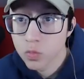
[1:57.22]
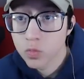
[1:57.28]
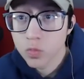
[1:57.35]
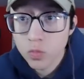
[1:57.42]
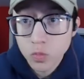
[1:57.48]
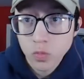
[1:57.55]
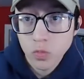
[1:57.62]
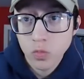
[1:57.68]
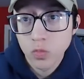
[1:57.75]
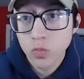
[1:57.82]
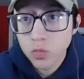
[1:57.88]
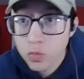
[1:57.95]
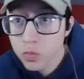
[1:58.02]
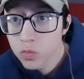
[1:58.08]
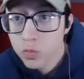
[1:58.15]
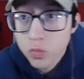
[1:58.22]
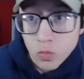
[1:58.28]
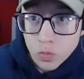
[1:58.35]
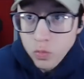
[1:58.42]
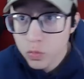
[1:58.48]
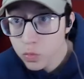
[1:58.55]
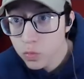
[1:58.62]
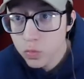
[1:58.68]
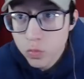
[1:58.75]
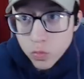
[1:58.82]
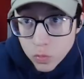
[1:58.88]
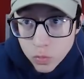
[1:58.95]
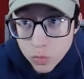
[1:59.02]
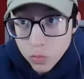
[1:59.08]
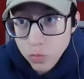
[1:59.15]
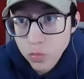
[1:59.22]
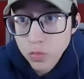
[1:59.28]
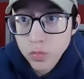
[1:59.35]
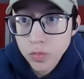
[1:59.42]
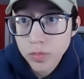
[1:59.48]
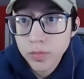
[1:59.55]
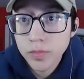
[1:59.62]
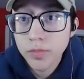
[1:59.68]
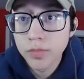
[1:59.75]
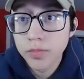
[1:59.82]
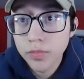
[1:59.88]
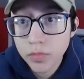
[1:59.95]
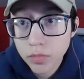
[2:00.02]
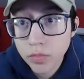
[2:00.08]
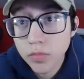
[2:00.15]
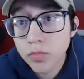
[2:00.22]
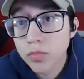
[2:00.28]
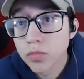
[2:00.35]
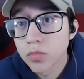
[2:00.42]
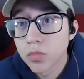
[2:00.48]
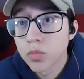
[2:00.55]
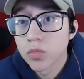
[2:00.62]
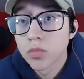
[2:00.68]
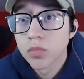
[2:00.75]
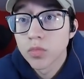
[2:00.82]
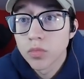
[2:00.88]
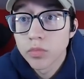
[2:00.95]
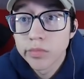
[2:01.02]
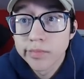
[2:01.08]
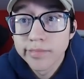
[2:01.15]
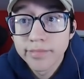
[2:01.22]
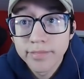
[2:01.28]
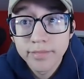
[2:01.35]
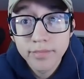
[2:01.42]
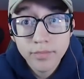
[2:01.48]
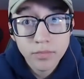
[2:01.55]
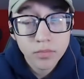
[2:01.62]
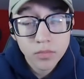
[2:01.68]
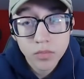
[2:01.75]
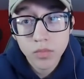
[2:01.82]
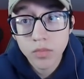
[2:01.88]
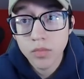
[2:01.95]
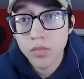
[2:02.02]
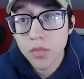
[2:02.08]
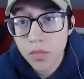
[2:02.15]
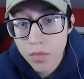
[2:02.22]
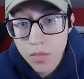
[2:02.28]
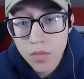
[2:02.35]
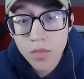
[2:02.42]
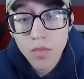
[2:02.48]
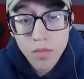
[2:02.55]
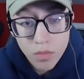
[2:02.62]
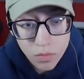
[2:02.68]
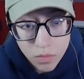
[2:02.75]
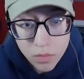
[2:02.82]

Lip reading: (not speaking)